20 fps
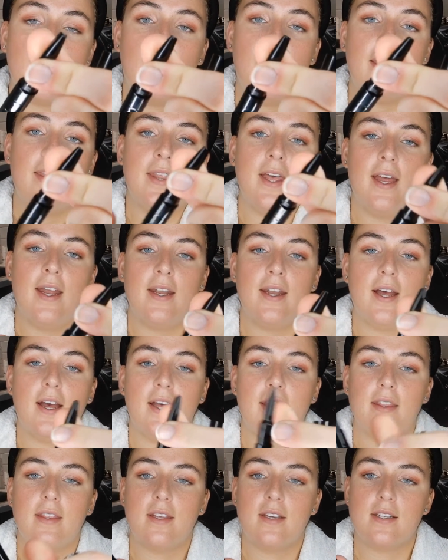And then
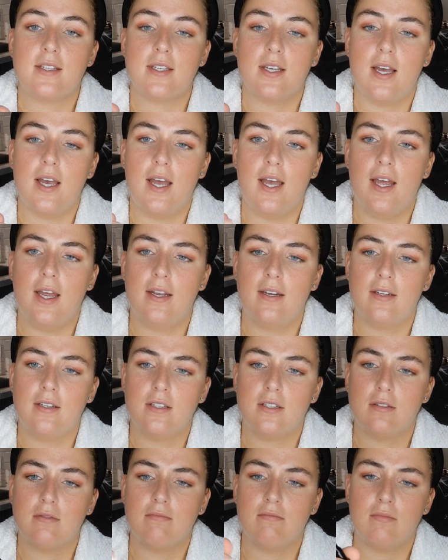at this
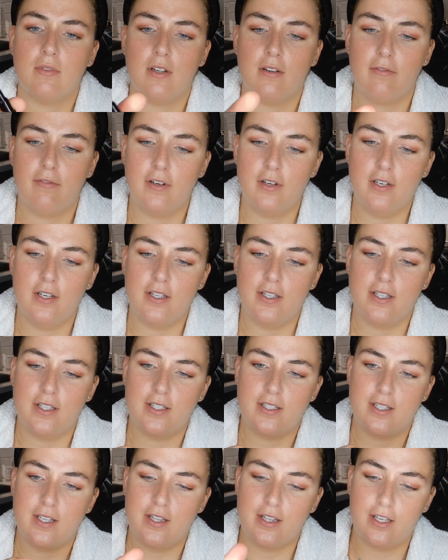end, I feel like
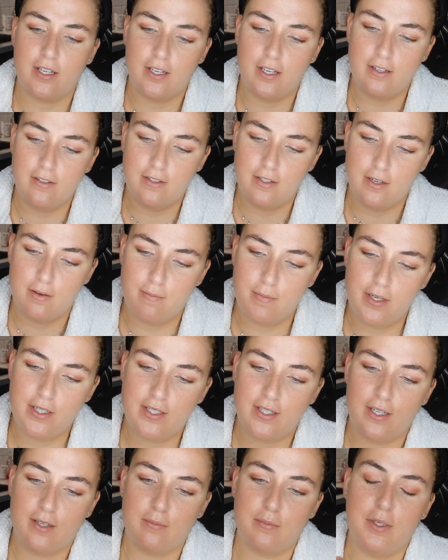there's something else I'm
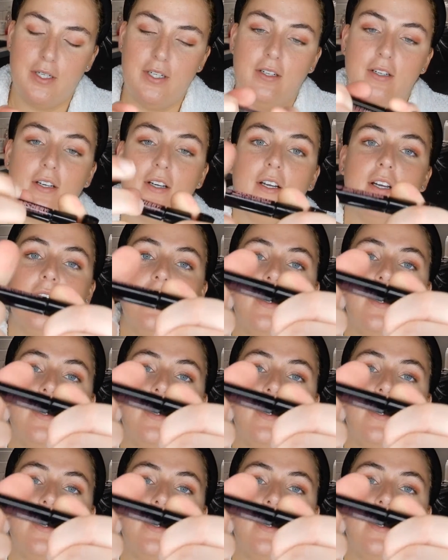missing, but